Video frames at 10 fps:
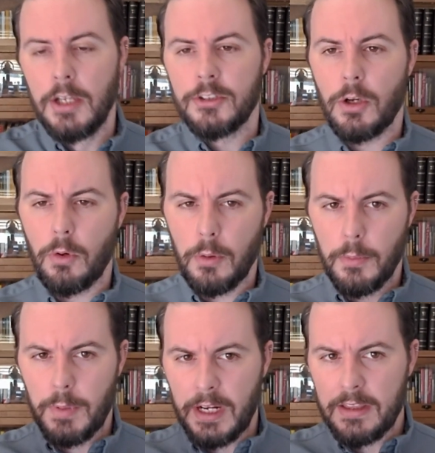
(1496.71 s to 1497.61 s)
So,
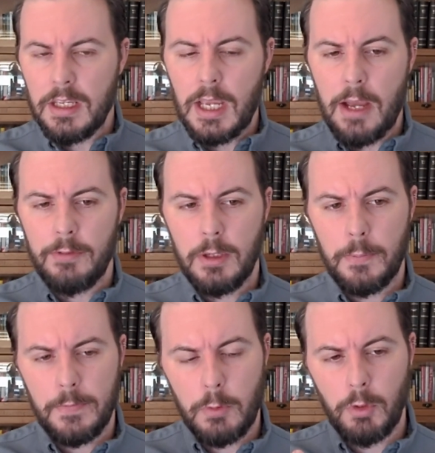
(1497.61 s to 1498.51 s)
but I think
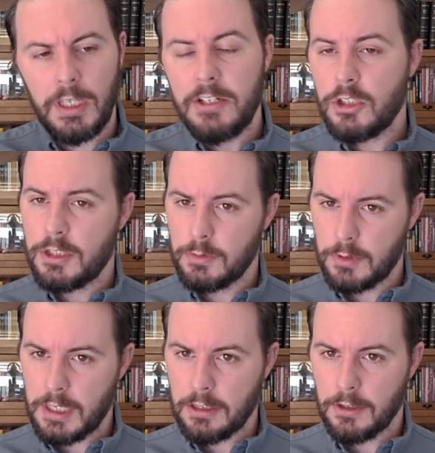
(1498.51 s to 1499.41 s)
having relationships
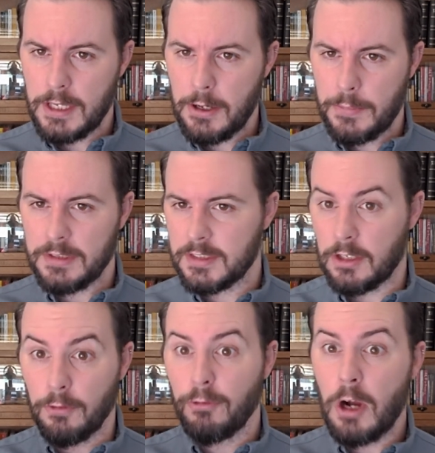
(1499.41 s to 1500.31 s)
with other therapists that
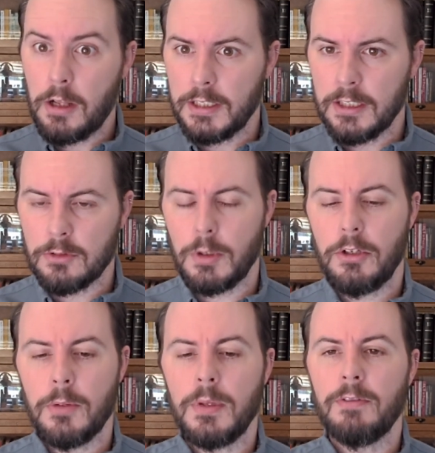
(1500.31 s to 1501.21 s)
are frolics, where you
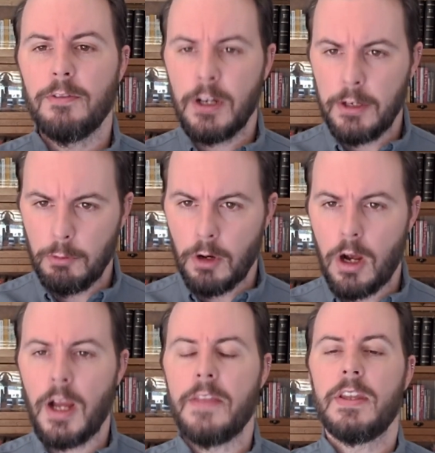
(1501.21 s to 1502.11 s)
can be very
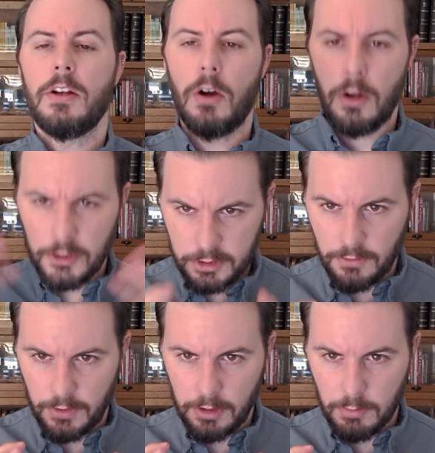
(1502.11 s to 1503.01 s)
raw and then also
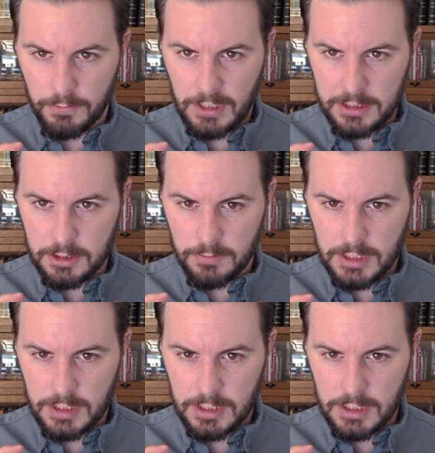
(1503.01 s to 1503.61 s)
very reflective